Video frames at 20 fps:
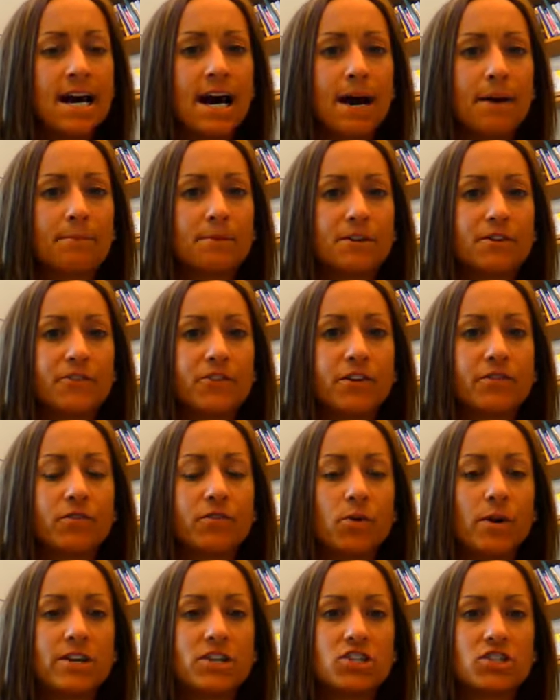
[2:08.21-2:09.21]
but if you have
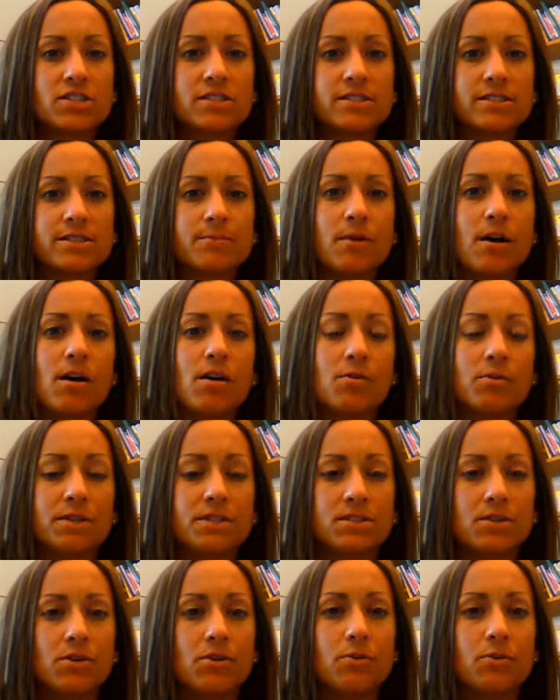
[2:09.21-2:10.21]
questions, I'm
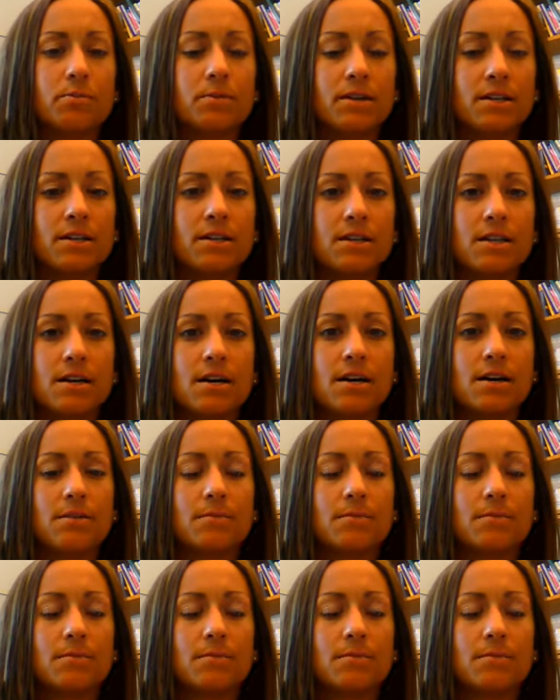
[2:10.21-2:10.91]
always open